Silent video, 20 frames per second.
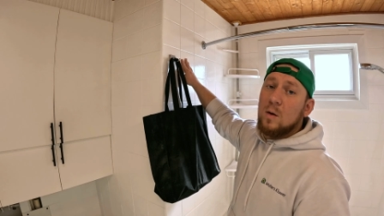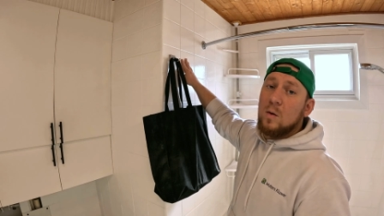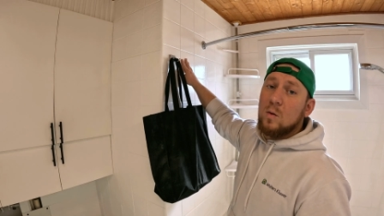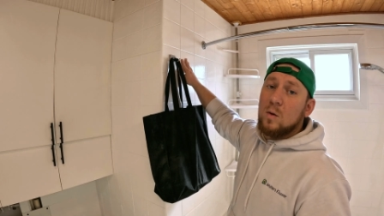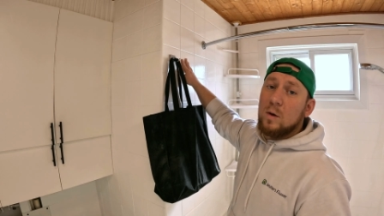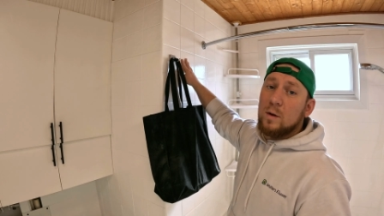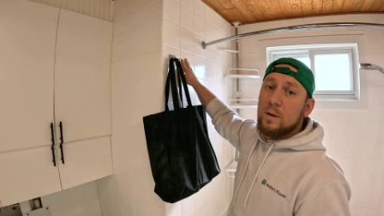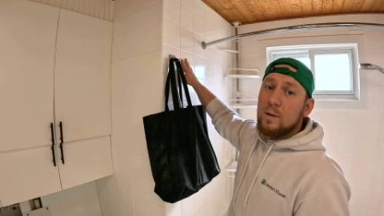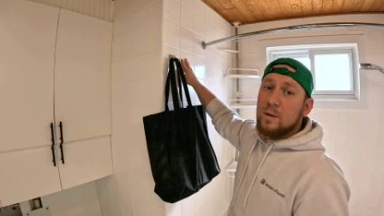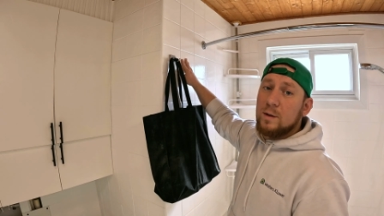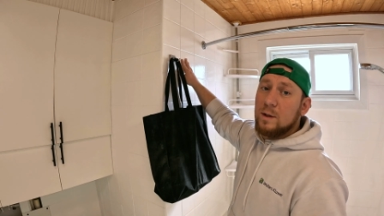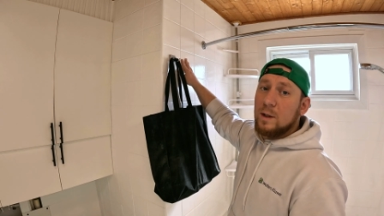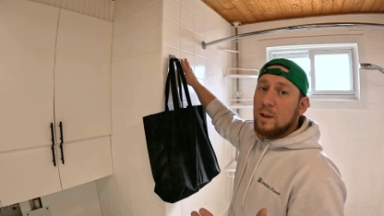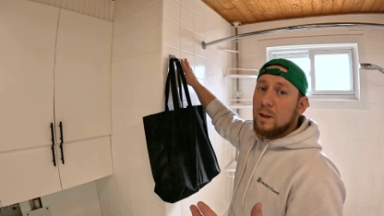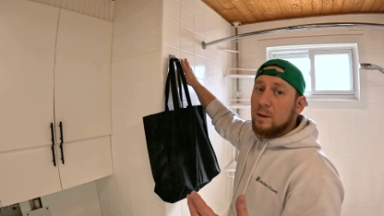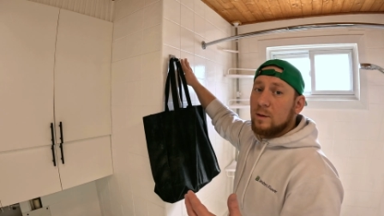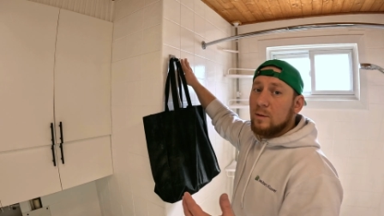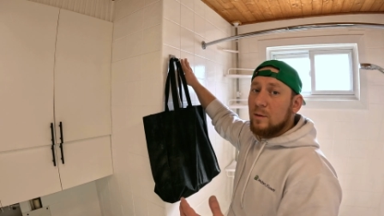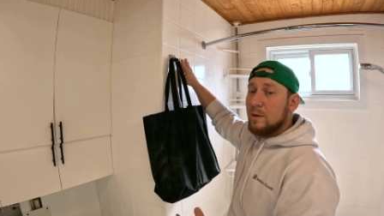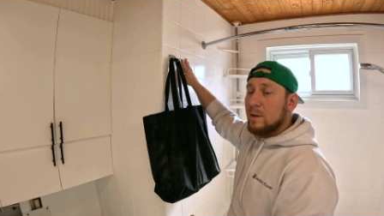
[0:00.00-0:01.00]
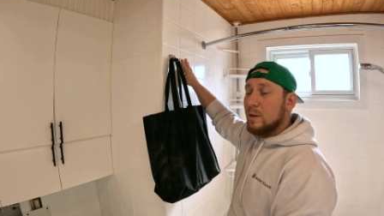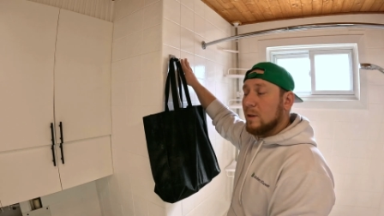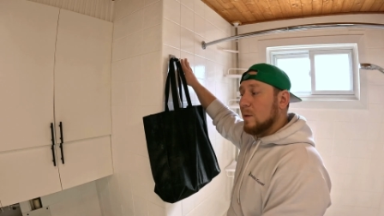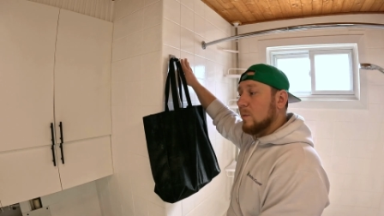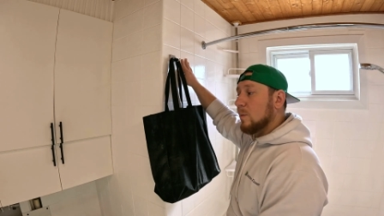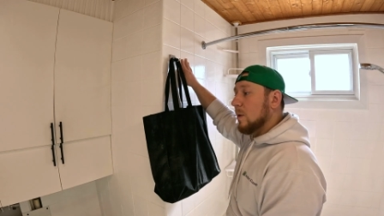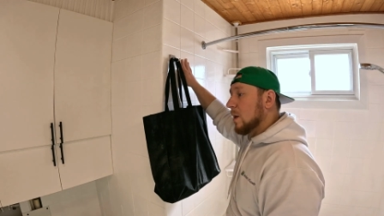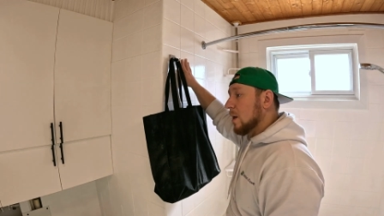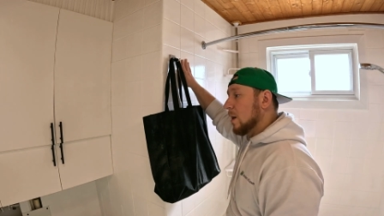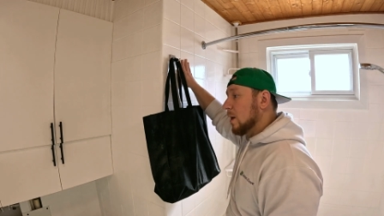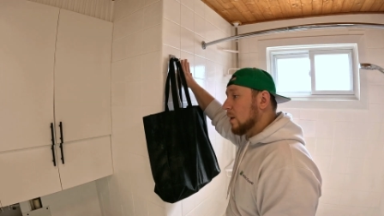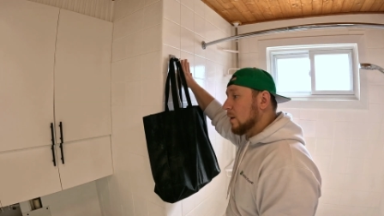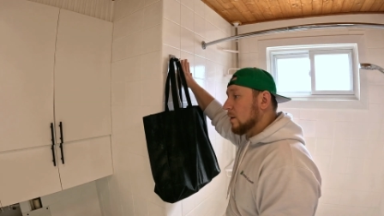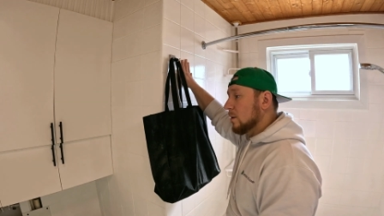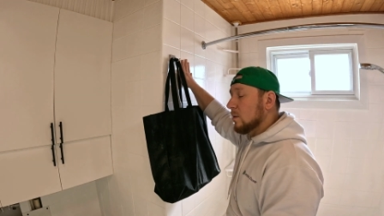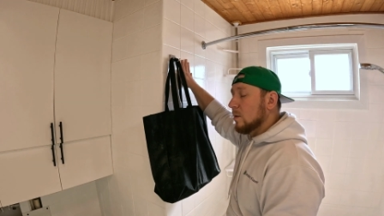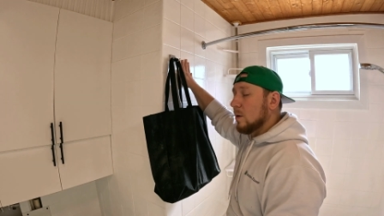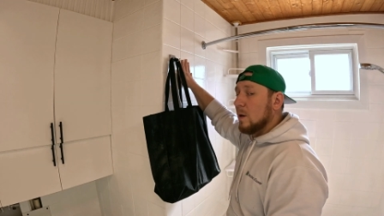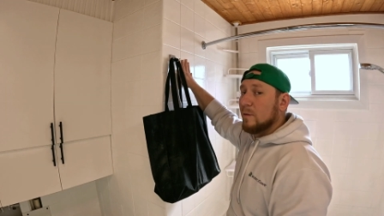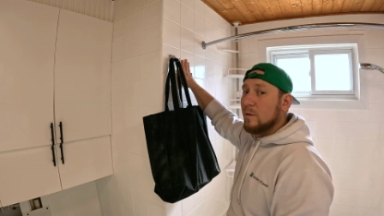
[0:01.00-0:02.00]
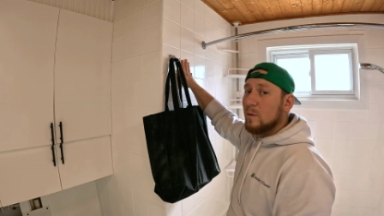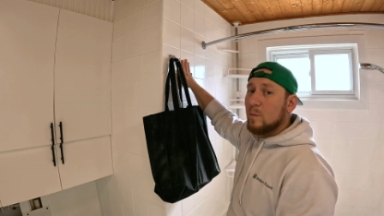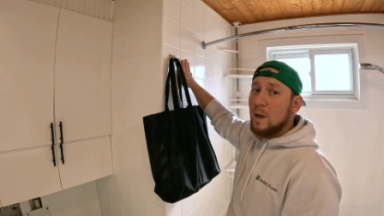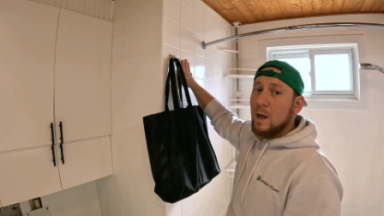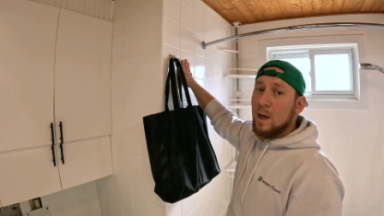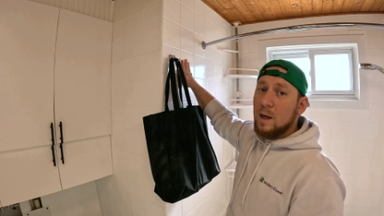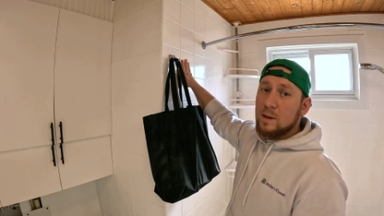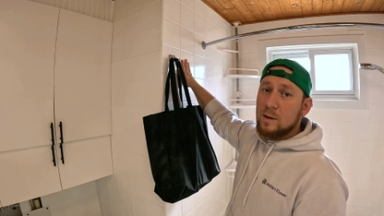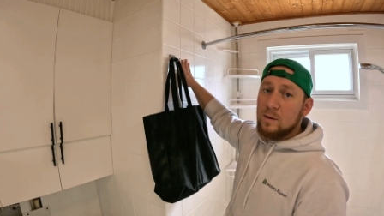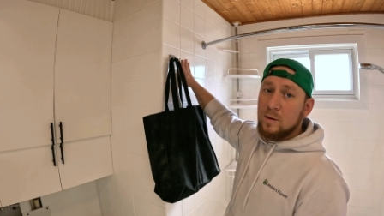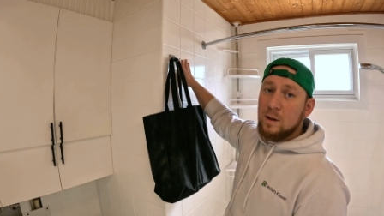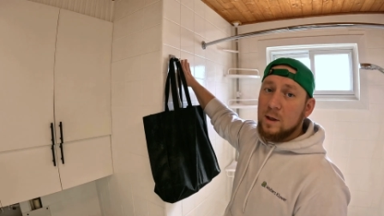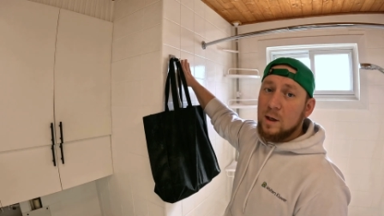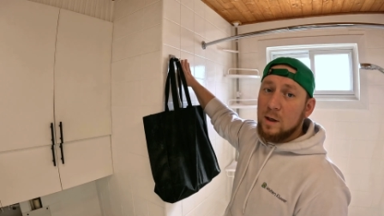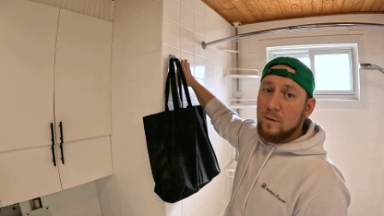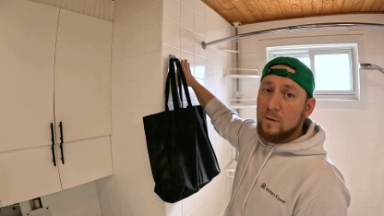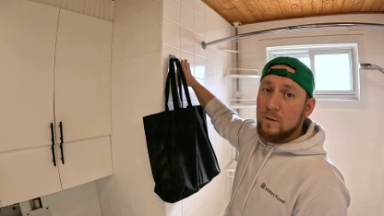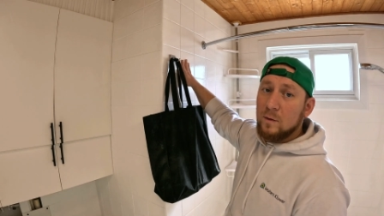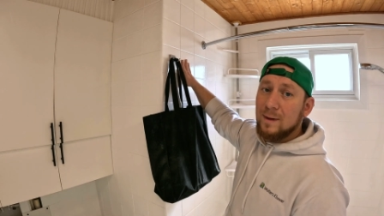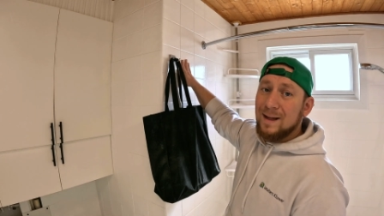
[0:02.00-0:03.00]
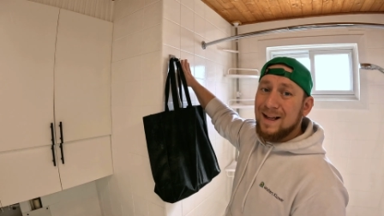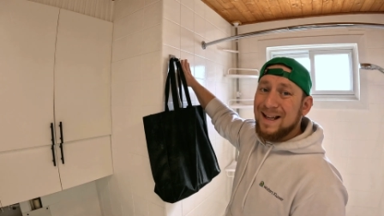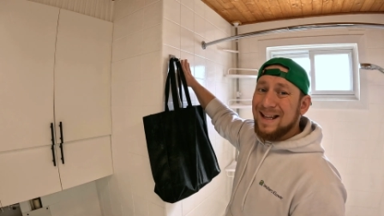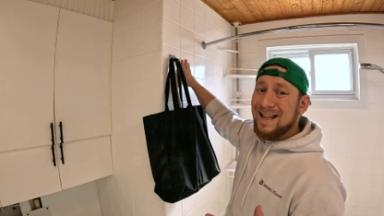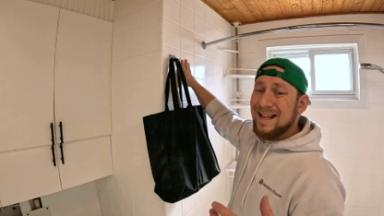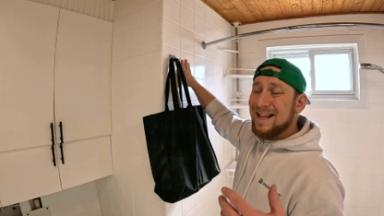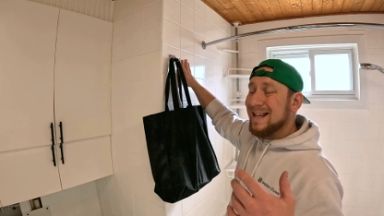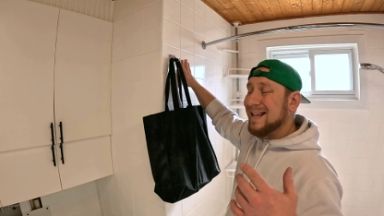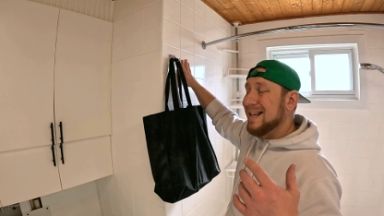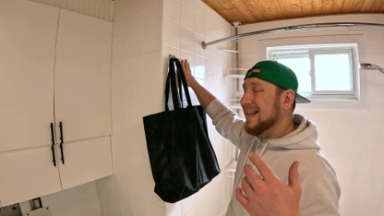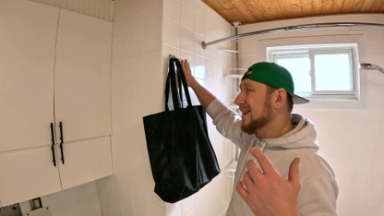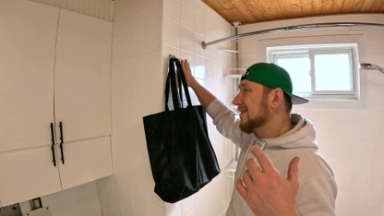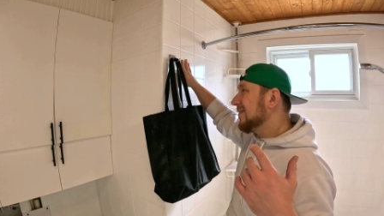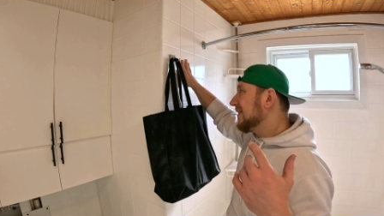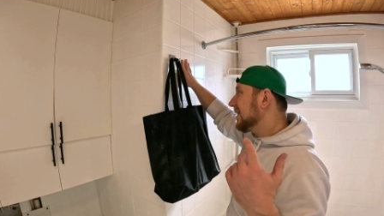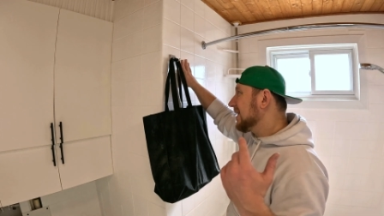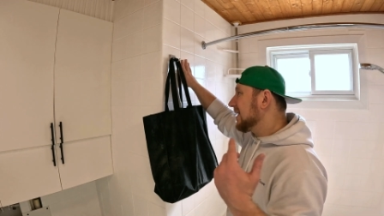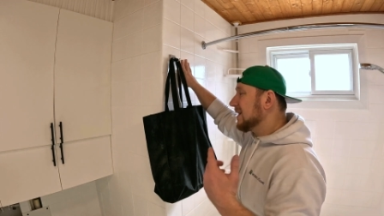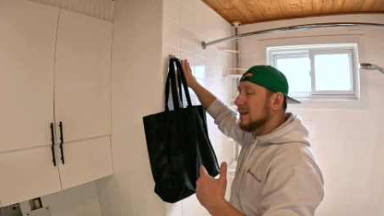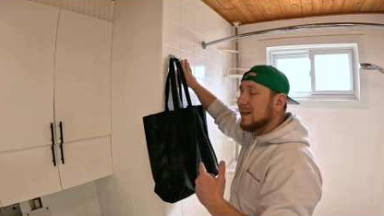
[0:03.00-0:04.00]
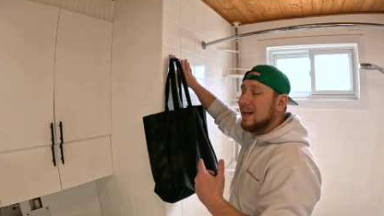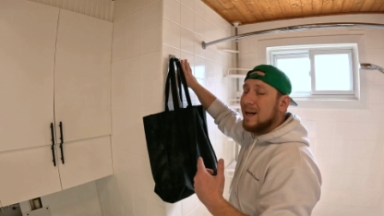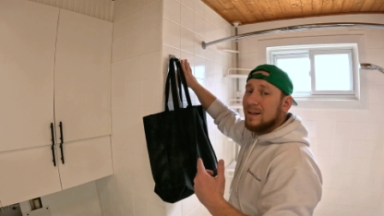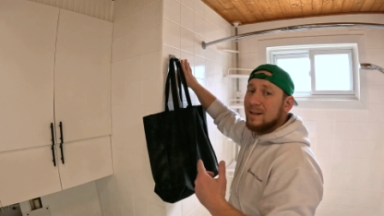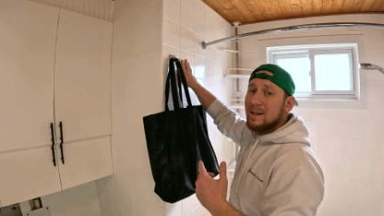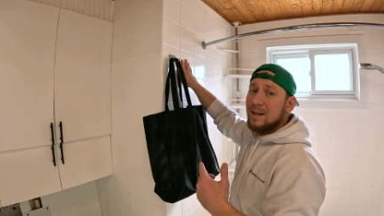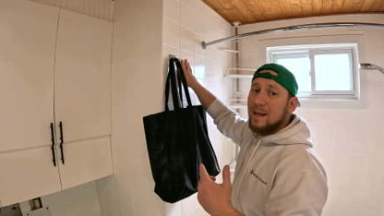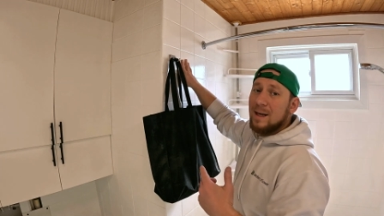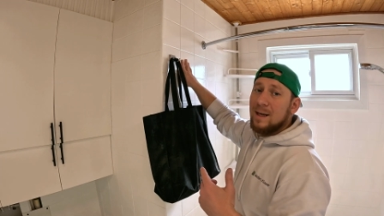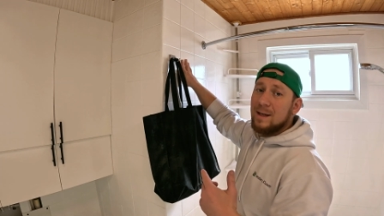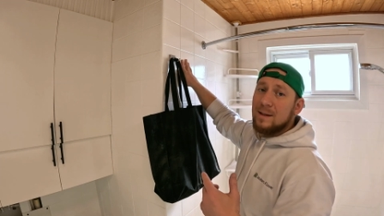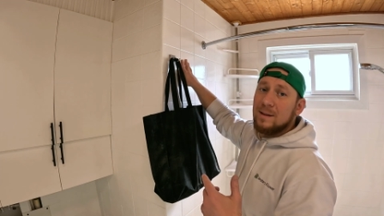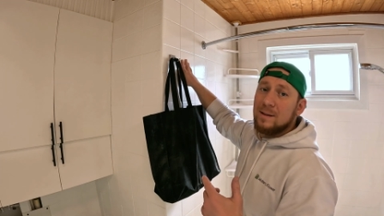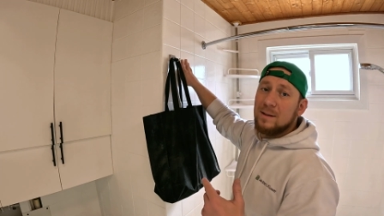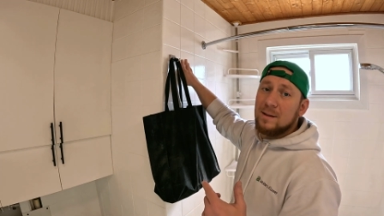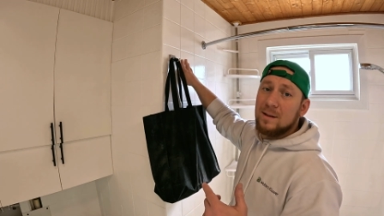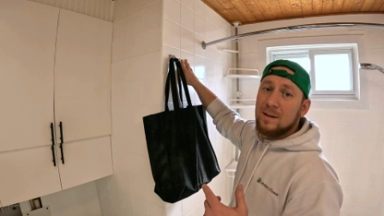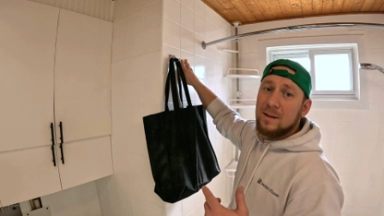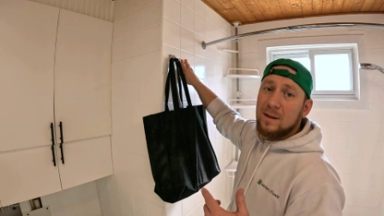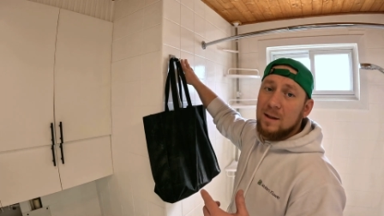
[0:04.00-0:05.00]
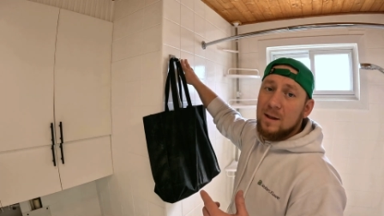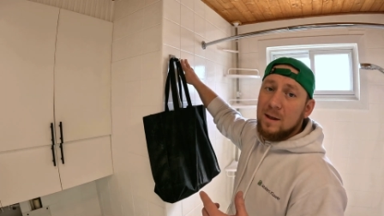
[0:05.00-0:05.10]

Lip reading: or there is electricity behind, you have to be extra careful, even in that case,